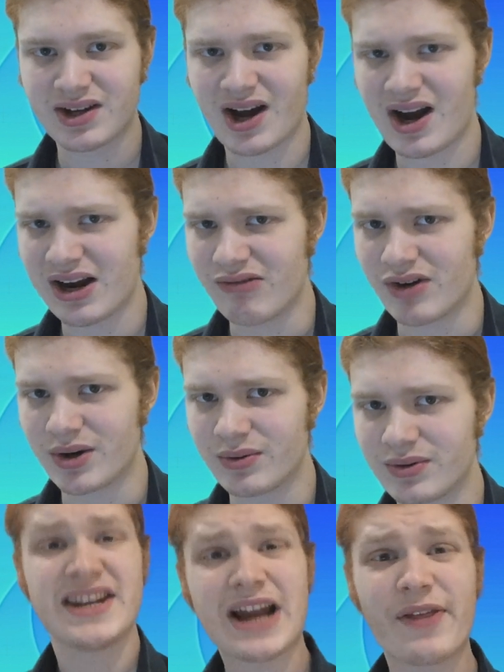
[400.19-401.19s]
Cairo.
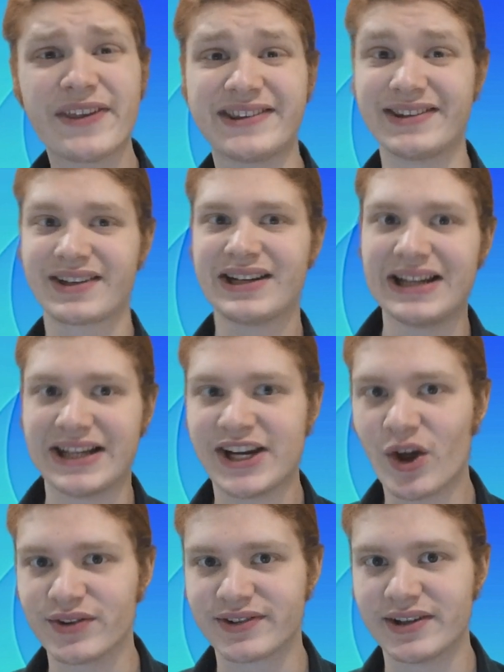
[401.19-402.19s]
Now this is clearly
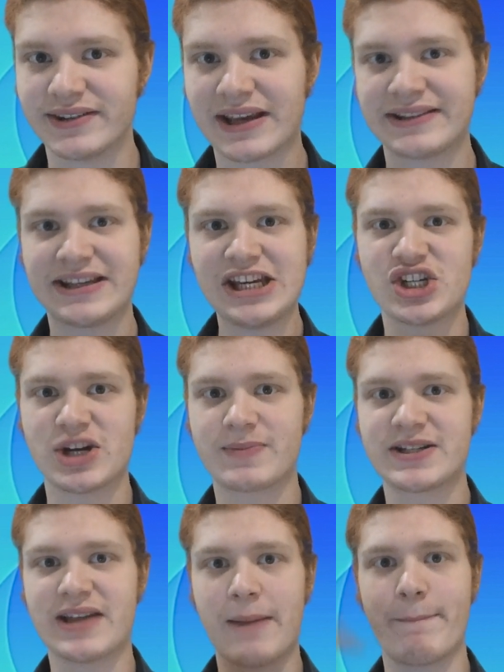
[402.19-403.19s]
nonsense, as Egypt
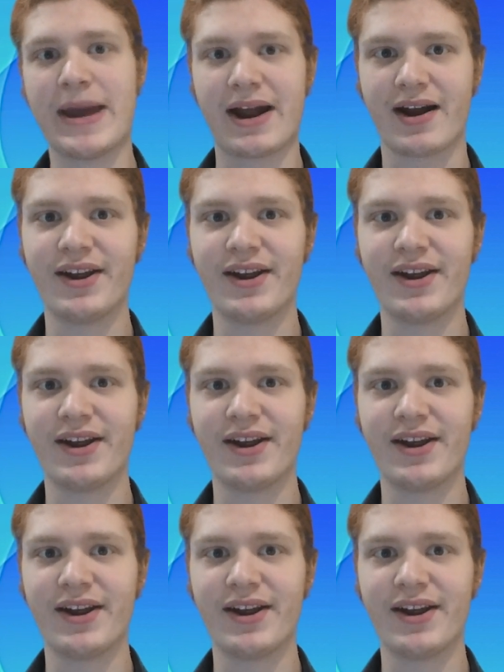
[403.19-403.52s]
is a big